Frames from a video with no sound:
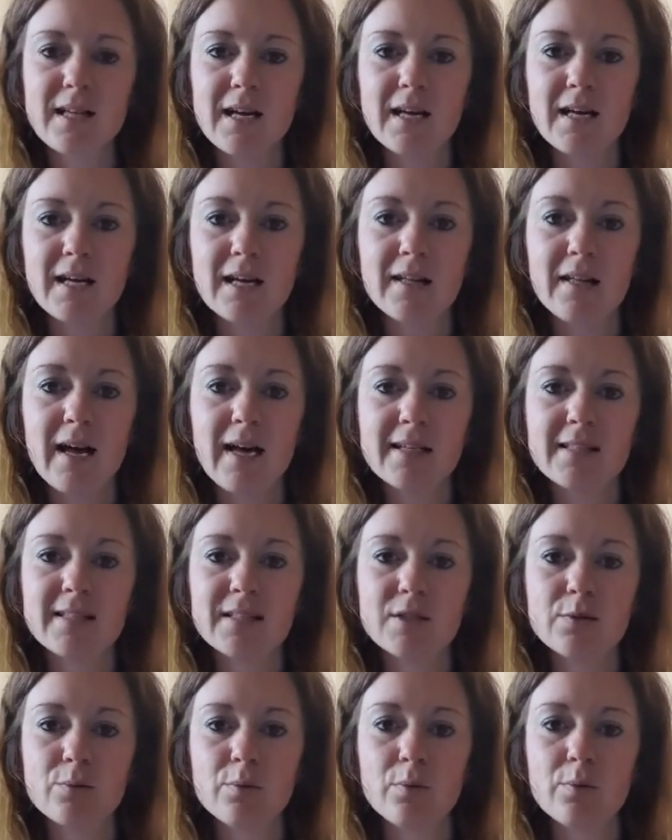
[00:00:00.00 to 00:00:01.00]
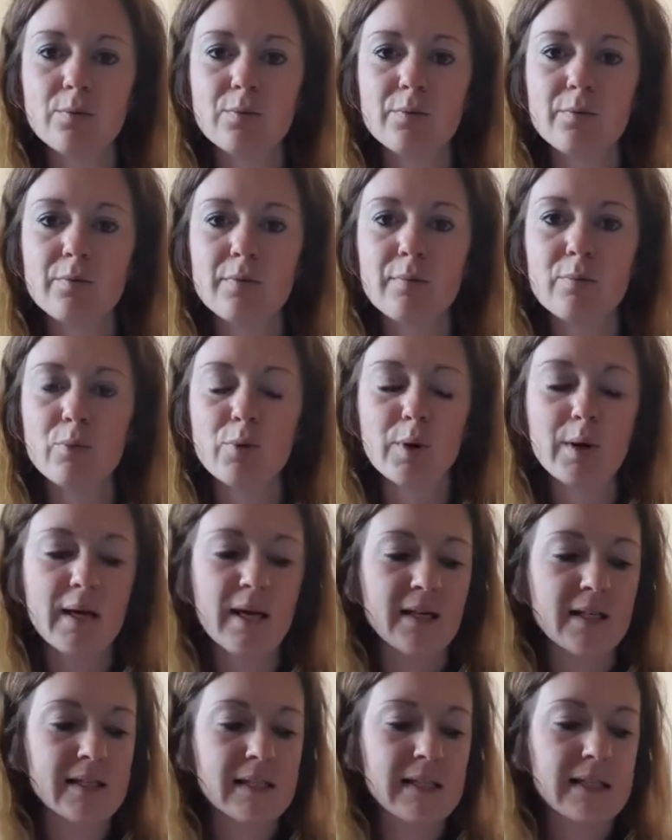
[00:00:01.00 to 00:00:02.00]
He likes this one with the
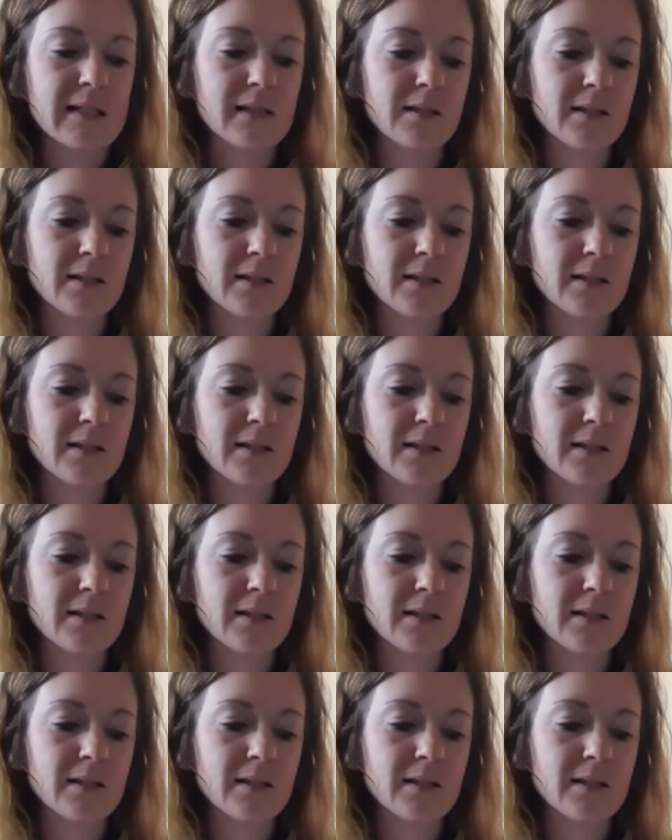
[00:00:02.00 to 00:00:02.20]
monkeys,